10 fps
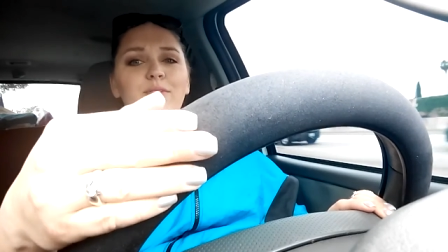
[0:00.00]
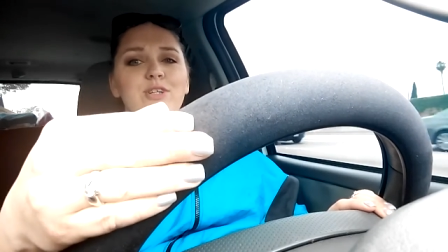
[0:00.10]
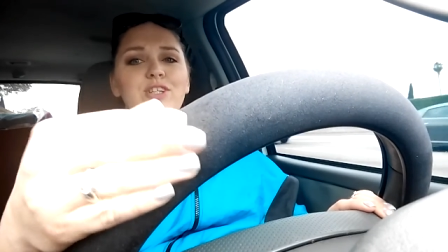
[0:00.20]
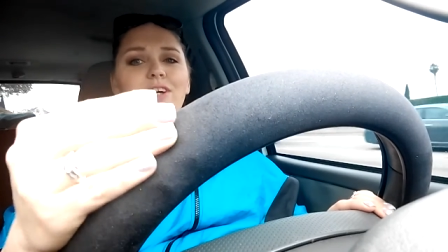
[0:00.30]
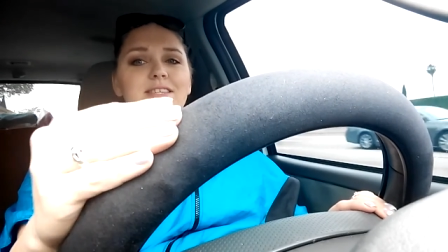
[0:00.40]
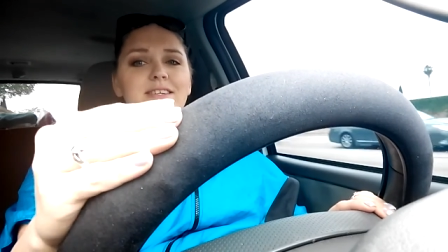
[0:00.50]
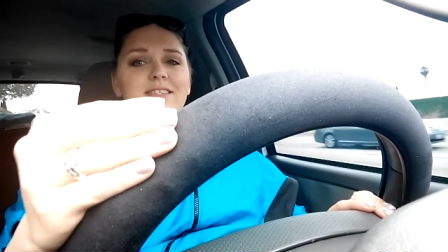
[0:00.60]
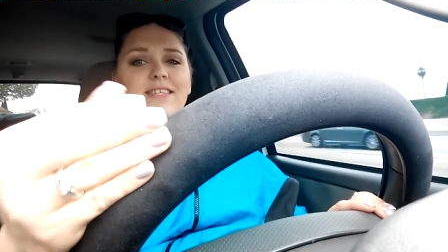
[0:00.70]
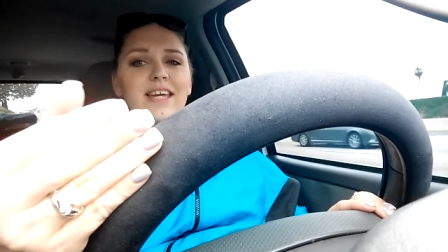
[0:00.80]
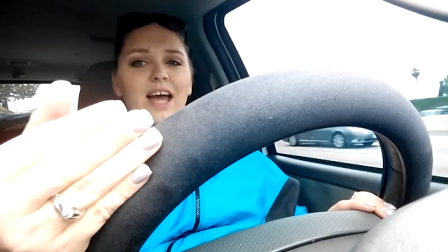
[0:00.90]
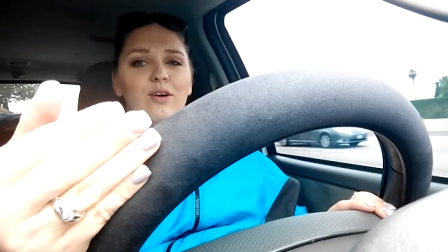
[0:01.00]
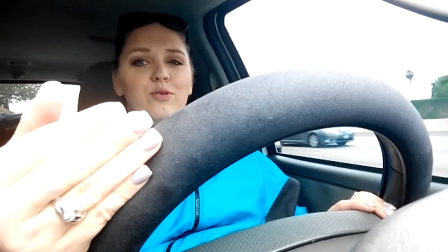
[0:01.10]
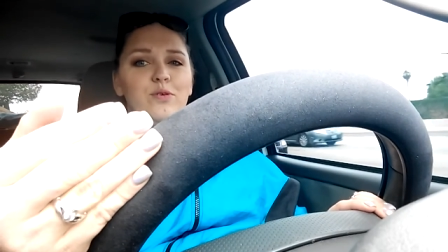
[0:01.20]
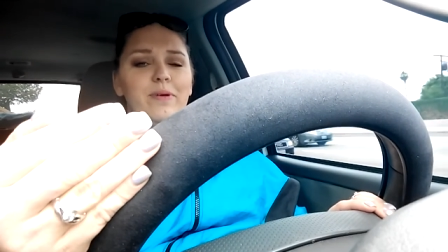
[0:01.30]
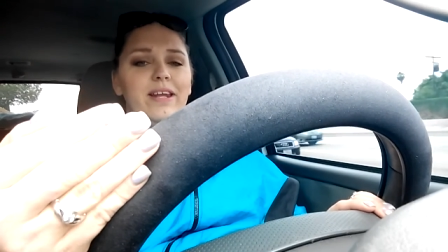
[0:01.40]
I wish you guys could see how
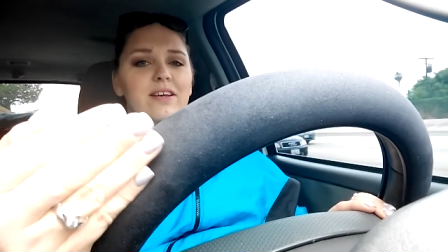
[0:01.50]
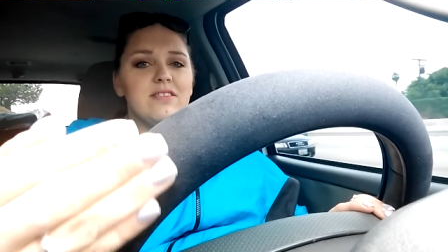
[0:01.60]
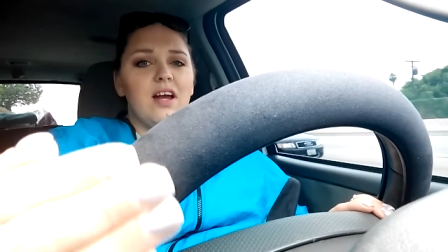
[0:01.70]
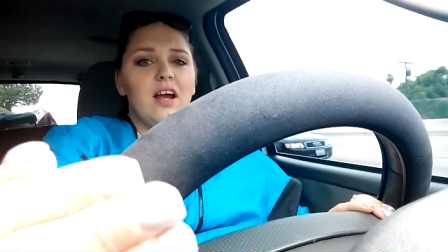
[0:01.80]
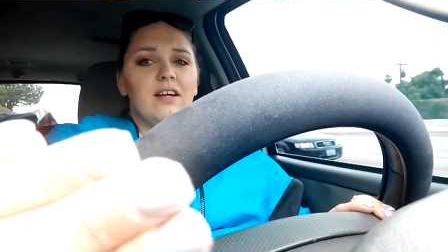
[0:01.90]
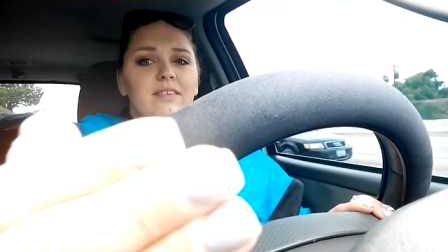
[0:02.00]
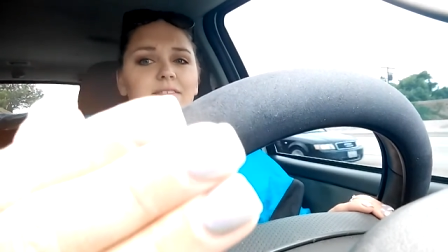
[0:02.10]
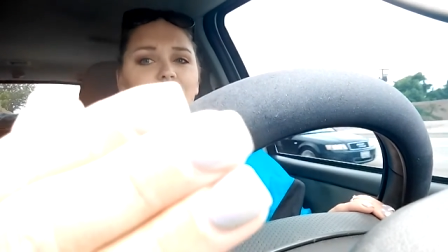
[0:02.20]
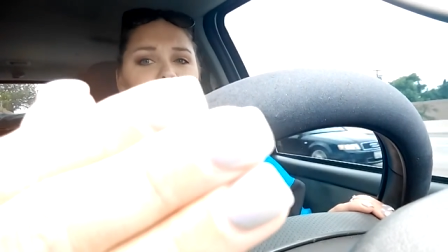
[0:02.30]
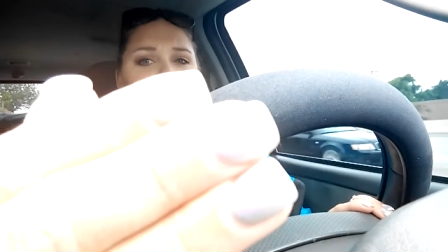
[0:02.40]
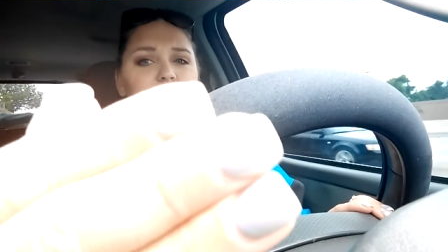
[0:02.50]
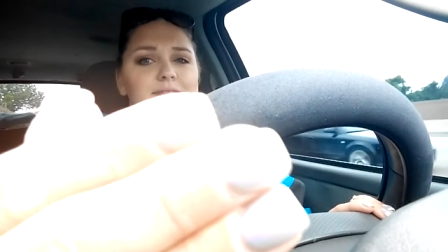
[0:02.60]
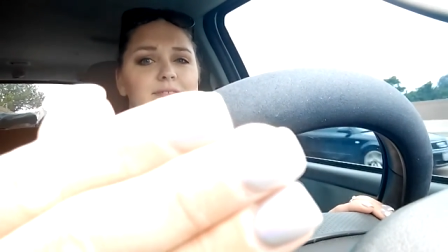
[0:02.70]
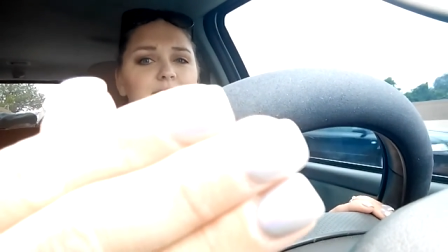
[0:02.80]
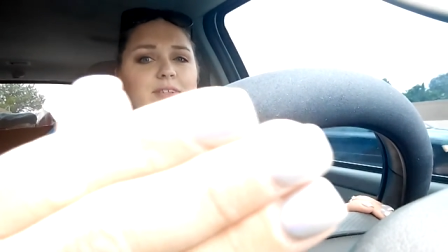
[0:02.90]
cool my nails are.
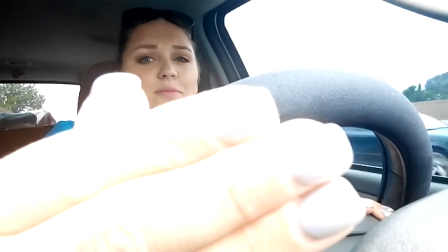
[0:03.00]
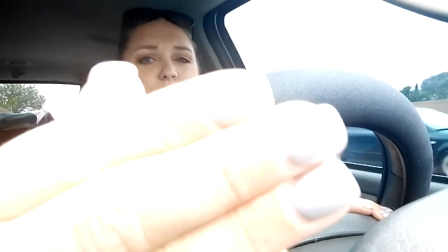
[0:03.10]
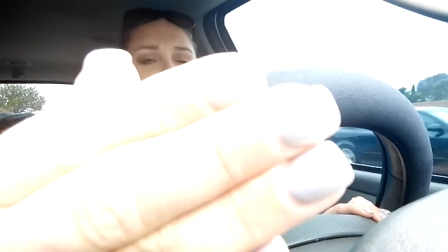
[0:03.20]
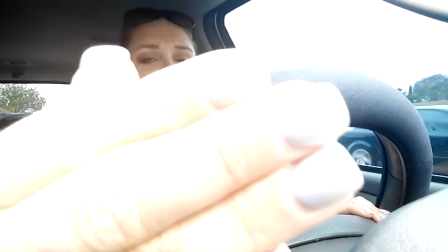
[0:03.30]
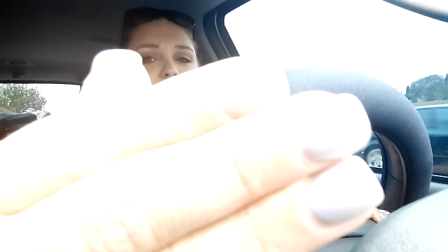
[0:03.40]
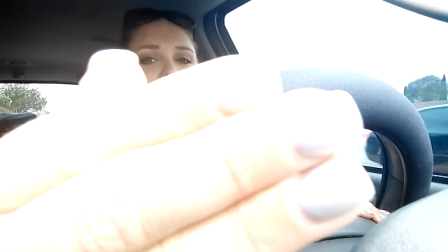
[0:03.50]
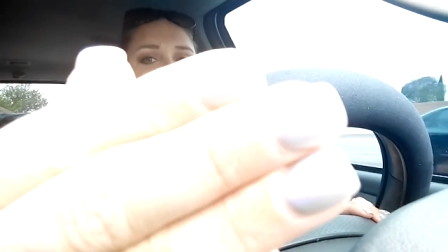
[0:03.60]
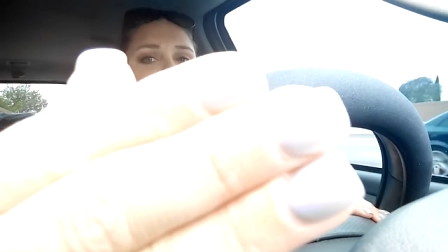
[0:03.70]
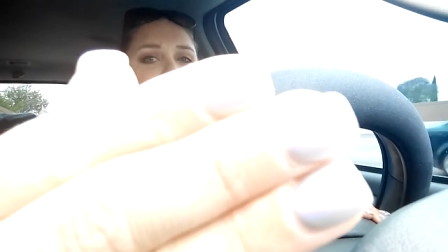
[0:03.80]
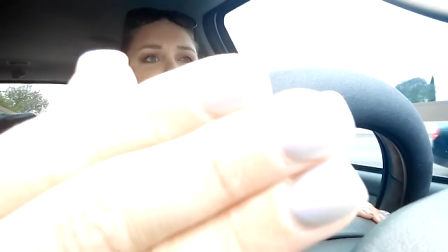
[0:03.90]
Probably can't.